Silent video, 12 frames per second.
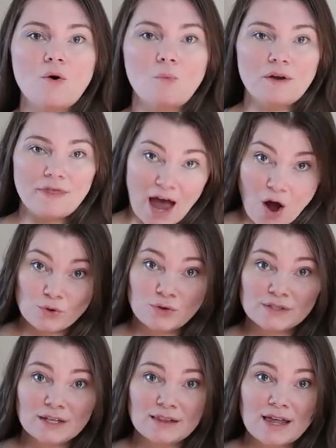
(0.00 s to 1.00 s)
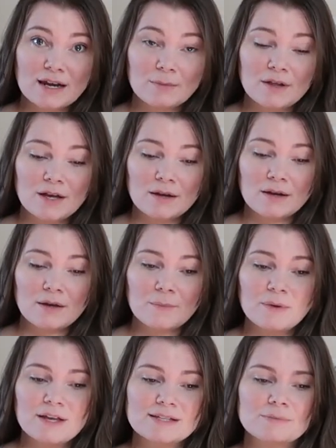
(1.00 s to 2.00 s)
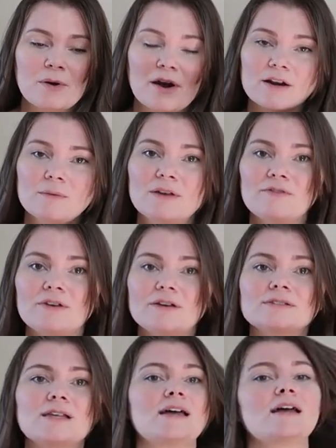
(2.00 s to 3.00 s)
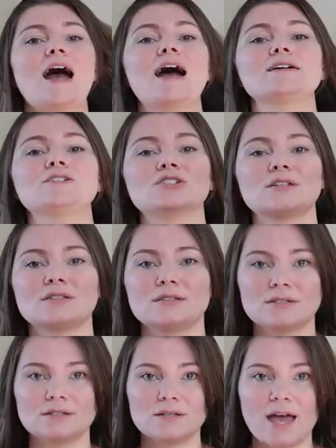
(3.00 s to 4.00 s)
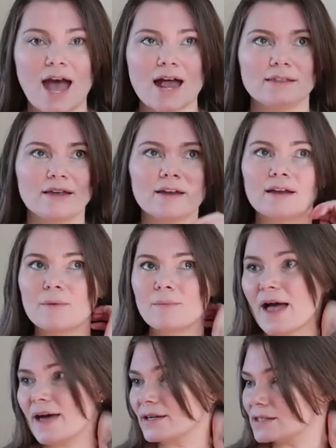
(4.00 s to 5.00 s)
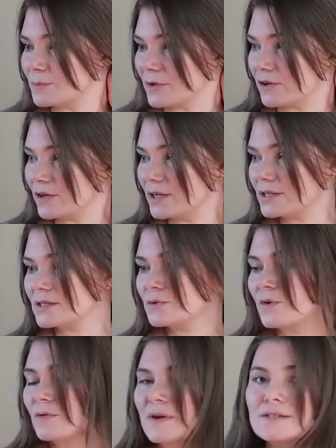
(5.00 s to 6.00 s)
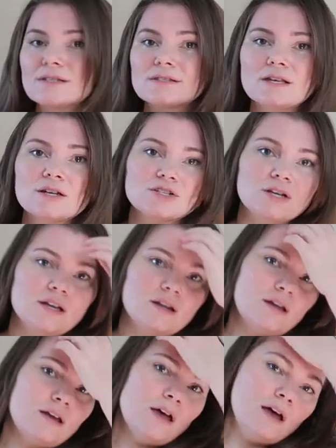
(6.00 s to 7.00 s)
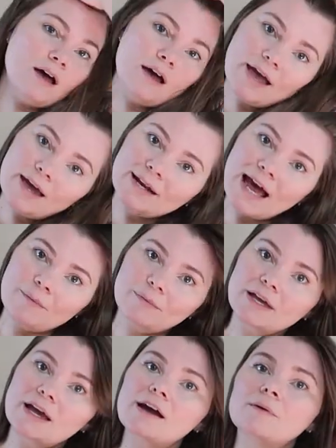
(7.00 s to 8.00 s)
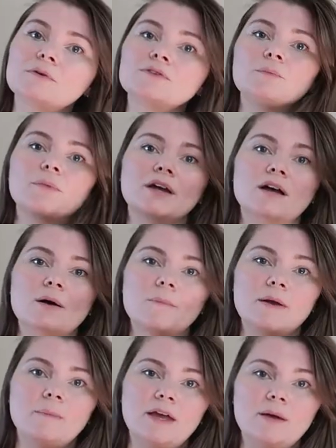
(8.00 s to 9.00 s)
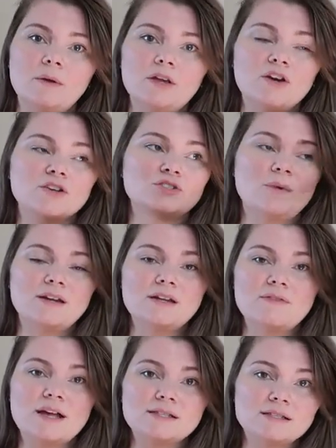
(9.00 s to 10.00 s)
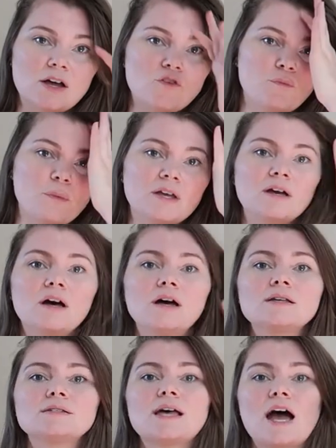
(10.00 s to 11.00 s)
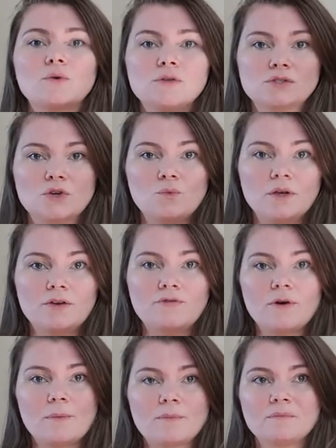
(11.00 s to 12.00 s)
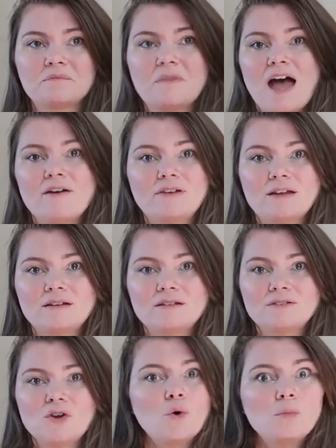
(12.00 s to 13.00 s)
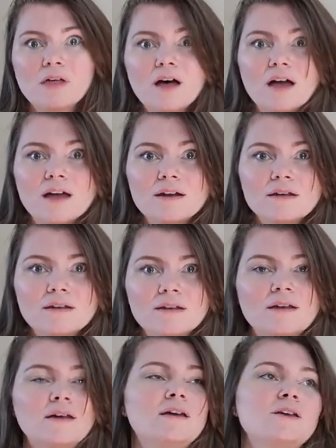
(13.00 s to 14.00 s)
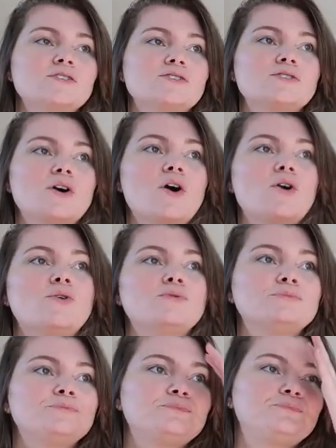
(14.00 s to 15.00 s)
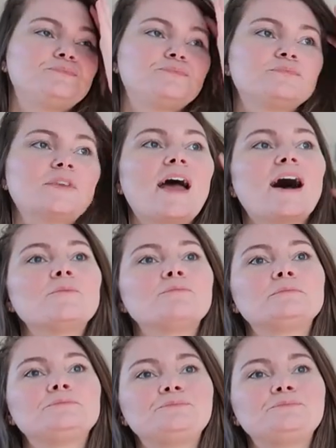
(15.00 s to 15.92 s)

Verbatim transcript: without losing a lot of blood because part of me feels like I just had like a bad experience with my C-section and not being able to pick up my baby or do any of that stuff because I was so weak from having no blood. So, yeah.